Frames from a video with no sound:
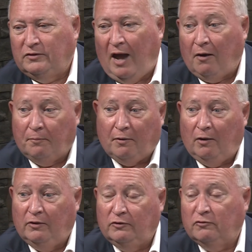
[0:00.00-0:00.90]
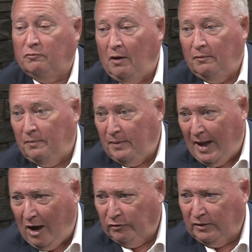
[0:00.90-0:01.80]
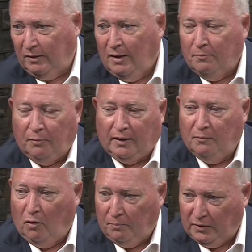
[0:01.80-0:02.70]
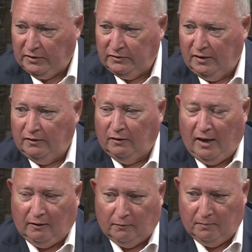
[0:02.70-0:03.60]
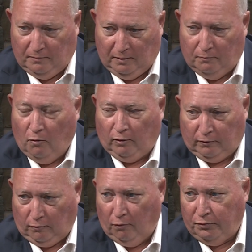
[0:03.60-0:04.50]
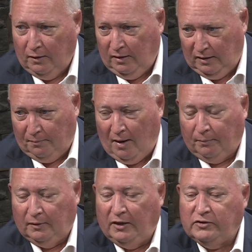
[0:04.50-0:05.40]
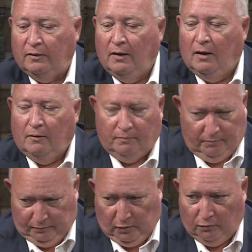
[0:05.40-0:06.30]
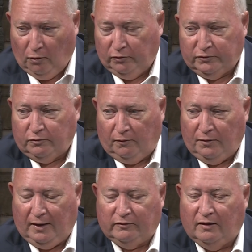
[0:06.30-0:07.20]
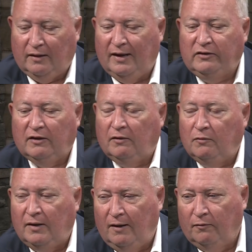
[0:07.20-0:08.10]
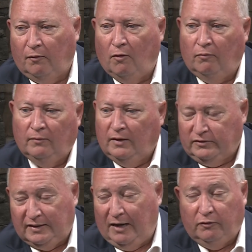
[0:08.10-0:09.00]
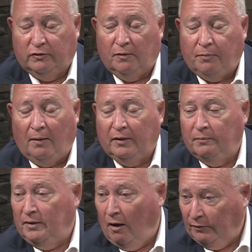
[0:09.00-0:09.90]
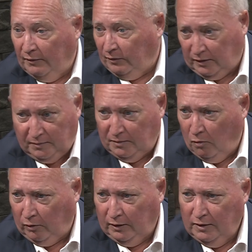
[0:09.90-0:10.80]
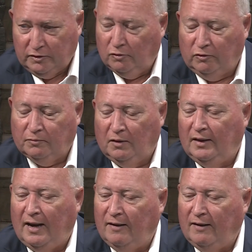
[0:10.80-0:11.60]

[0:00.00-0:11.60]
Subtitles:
Our priorities would probably be housing, bringing more business in and more growth in the population. Those sort of things. Each area would have their own. St. Andrews could be all different. Could be more tourism related.